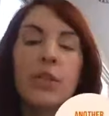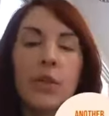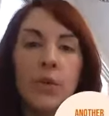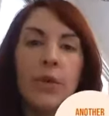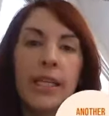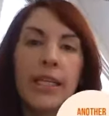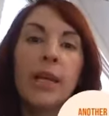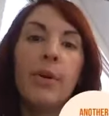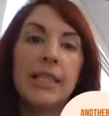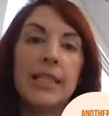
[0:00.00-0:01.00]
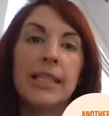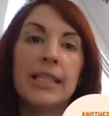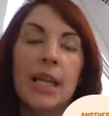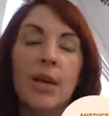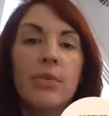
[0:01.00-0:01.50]
So thinking about these
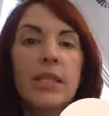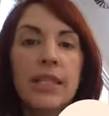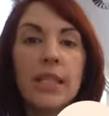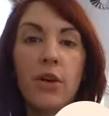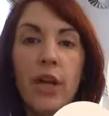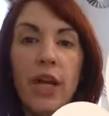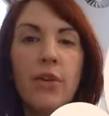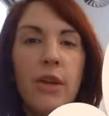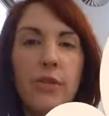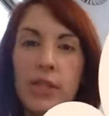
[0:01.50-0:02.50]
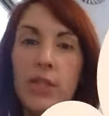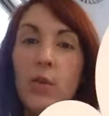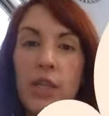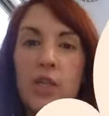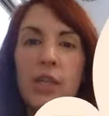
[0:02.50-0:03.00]
examples, let's get our head around this
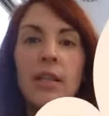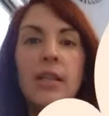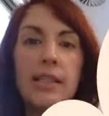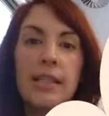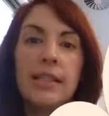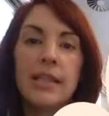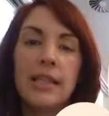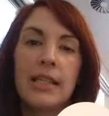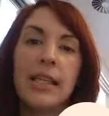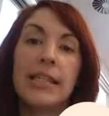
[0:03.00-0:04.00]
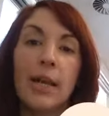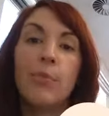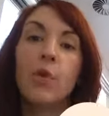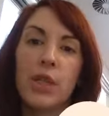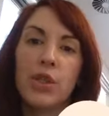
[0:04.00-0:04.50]
question, because this is the
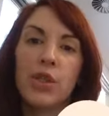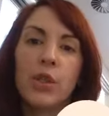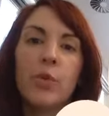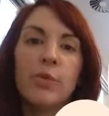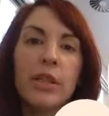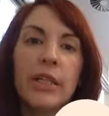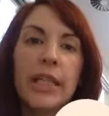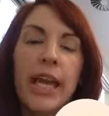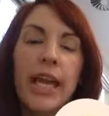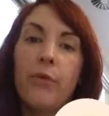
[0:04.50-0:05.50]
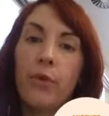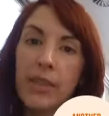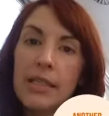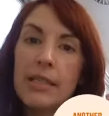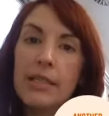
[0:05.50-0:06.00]
example question we'll be looking at for
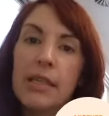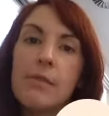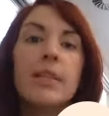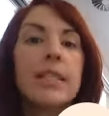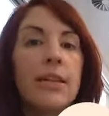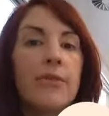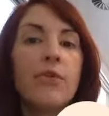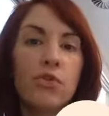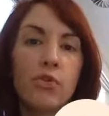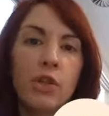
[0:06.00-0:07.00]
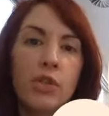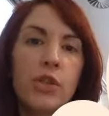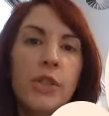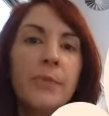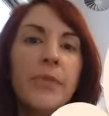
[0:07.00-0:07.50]
thesis statements and for
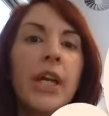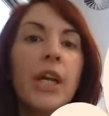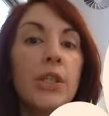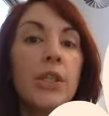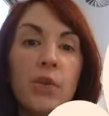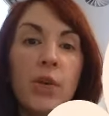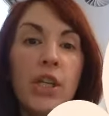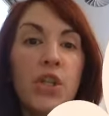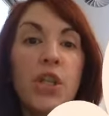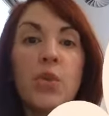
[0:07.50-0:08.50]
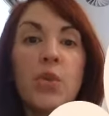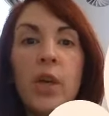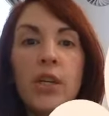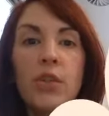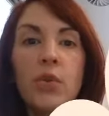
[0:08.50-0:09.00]
structures. So the question is,
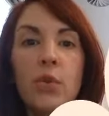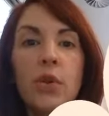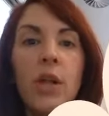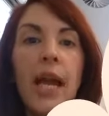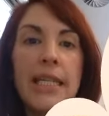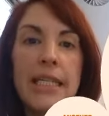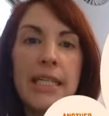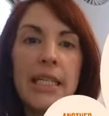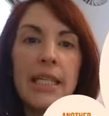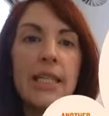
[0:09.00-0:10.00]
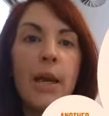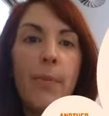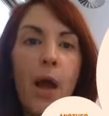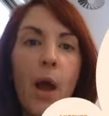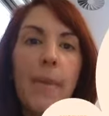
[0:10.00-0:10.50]
what historical ideas
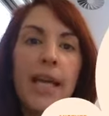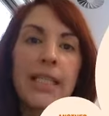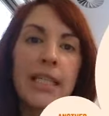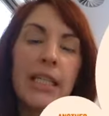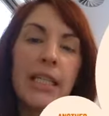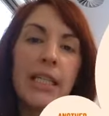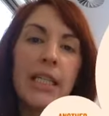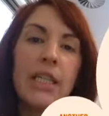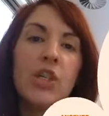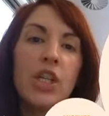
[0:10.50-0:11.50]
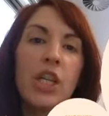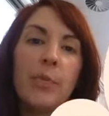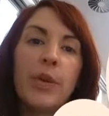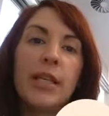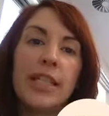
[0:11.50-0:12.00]
about masculinity
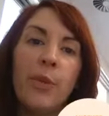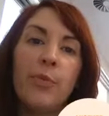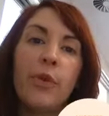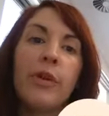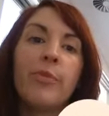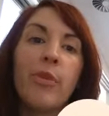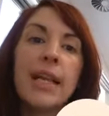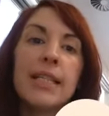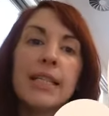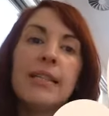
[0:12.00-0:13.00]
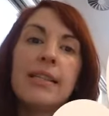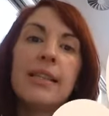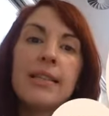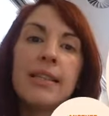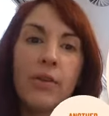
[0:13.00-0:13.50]
shape contemporary practices
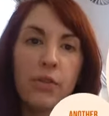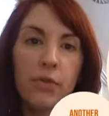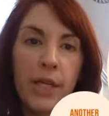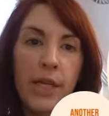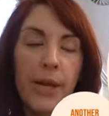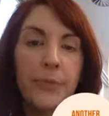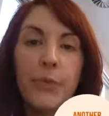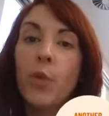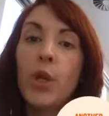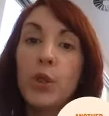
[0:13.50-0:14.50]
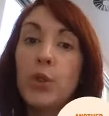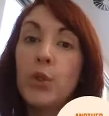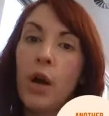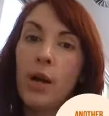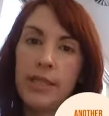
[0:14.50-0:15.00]
in South Korea? What
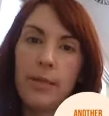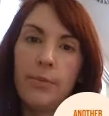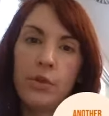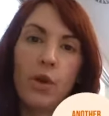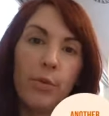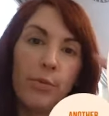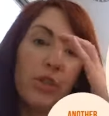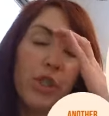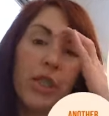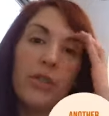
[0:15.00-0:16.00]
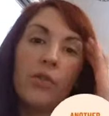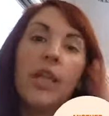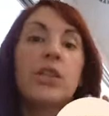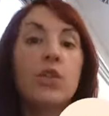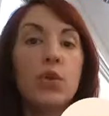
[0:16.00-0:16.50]
new concepts are emerging? So
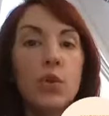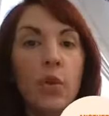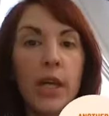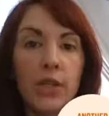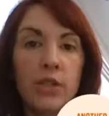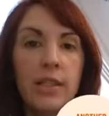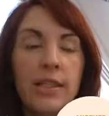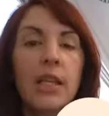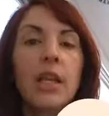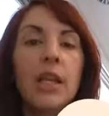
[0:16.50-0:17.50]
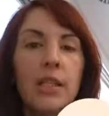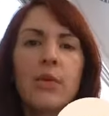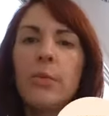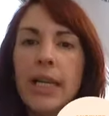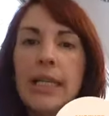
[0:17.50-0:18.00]
that's two questions.
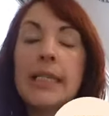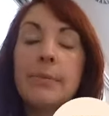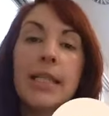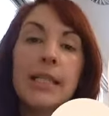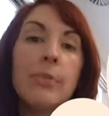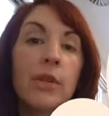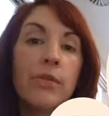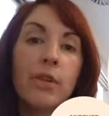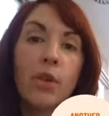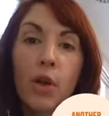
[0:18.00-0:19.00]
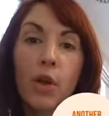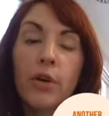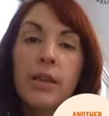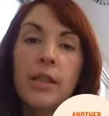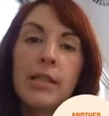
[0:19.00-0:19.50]
So we might expect a bit of a
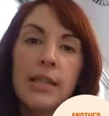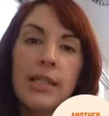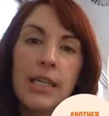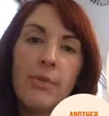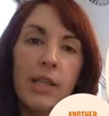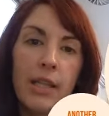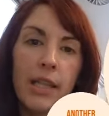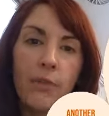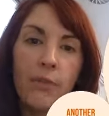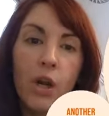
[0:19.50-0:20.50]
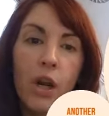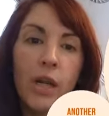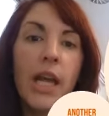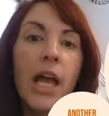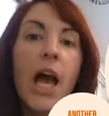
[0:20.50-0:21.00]
longer thesis statement in that
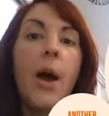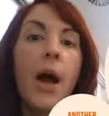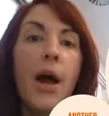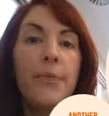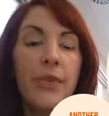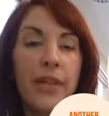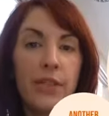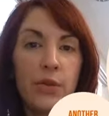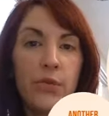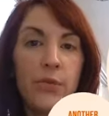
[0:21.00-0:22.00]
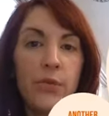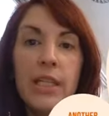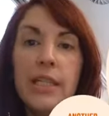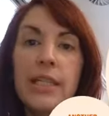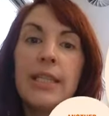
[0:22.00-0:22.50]
regard. And so for
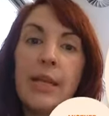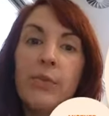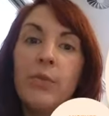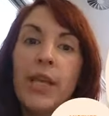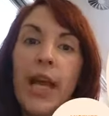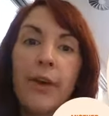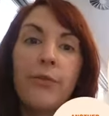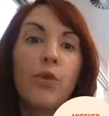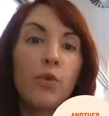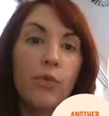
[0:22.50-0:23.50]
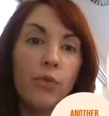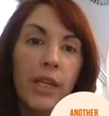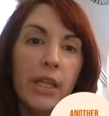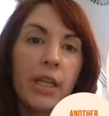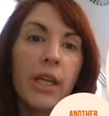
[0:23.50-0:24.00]
this statement, we have
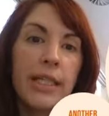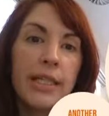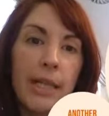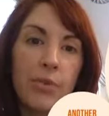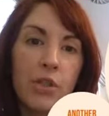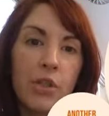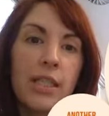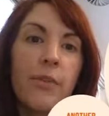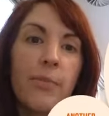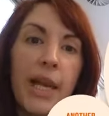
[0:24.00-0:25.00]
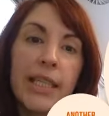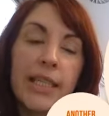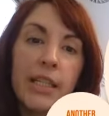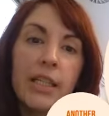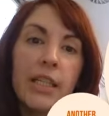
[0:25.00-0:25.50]
Korean conceptions of
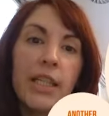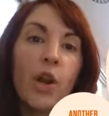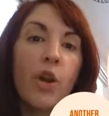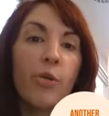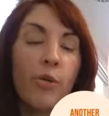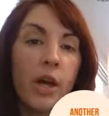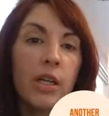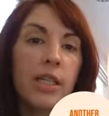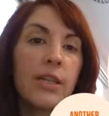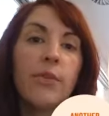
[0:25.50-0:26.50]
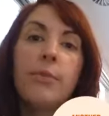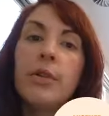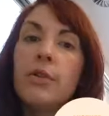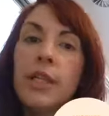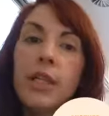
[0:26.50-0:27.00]
masculinity are a product of a
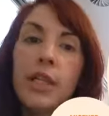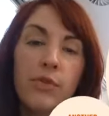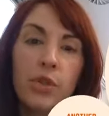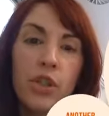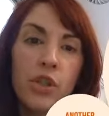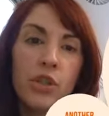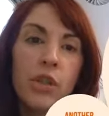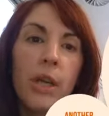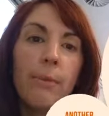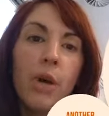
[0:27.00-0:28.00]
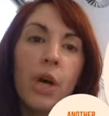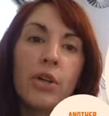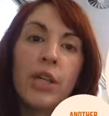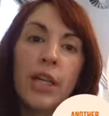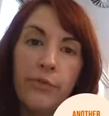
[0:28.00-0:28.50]
myriad of traditional and
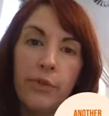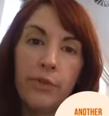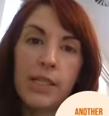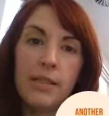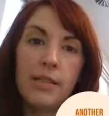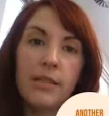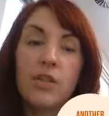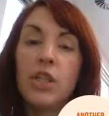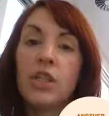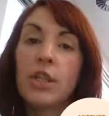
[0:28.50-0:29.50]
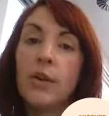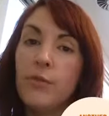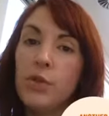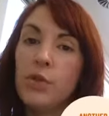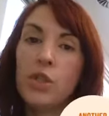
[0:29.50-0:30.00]
modern influences, such as
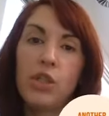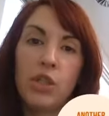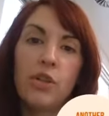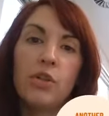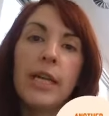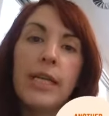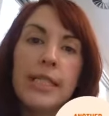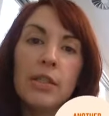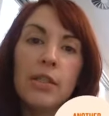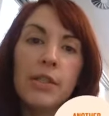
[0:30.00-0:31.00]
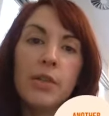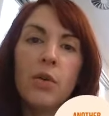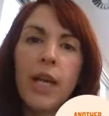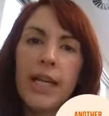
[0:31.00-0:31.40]
Confucian gender ideals.